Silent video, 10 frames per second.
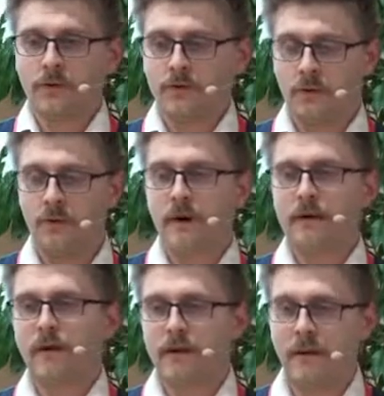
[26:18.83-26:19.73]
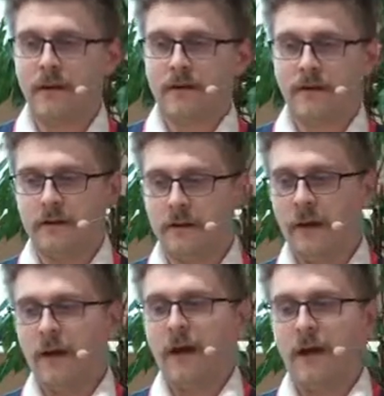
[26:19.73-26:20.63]
was really there, that
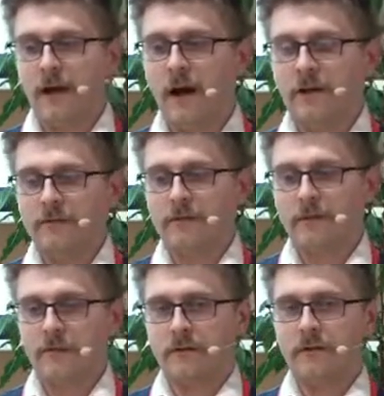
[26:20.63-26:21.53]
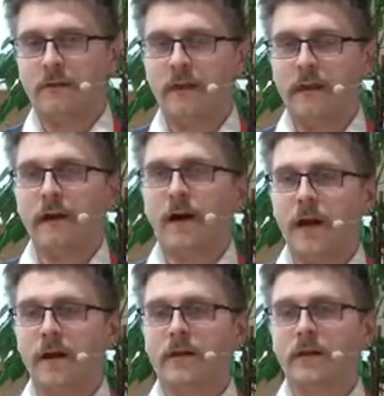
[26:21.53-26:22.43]
as the
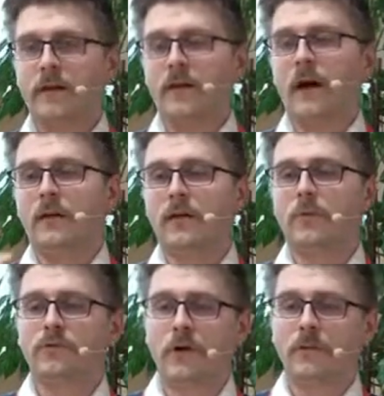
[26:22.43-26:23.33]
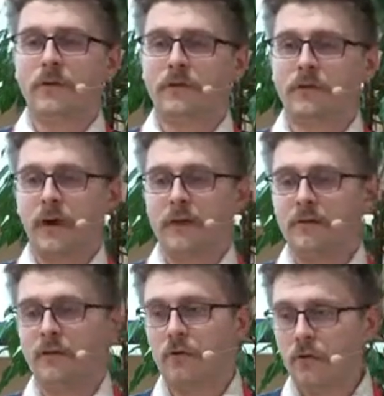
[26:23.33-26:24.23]
higher the unemployment
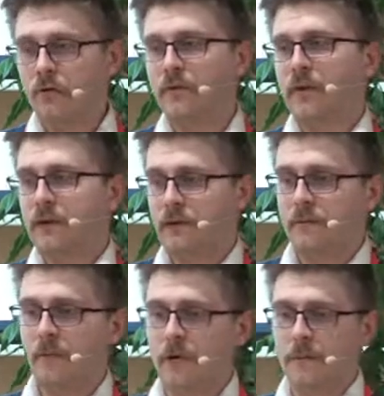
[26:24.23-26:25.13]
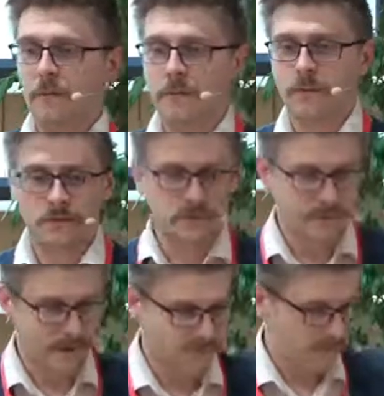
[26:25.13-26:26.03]
rates grew, the more people
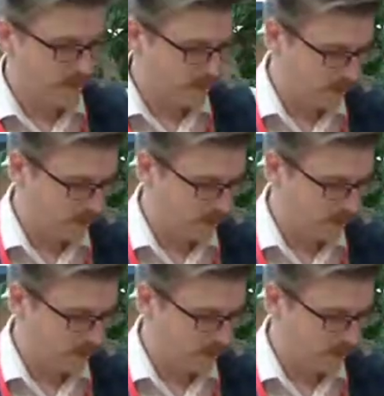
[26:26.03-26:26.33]
left